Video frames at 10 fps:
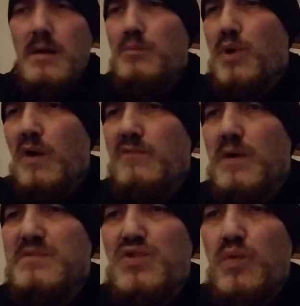
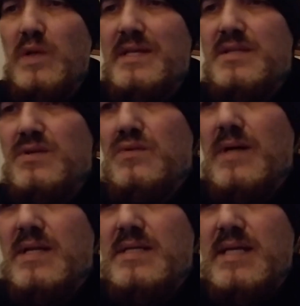Proverbs
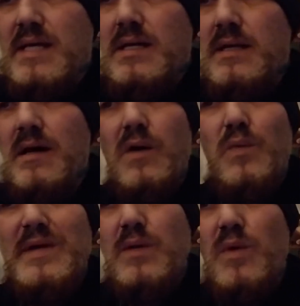22:10. I'll
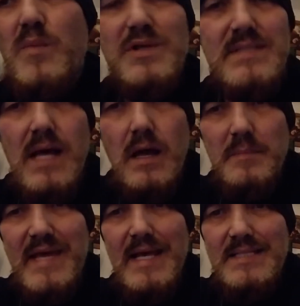read it one more time.
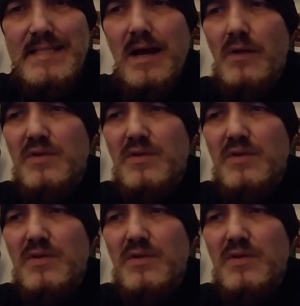"Cast out the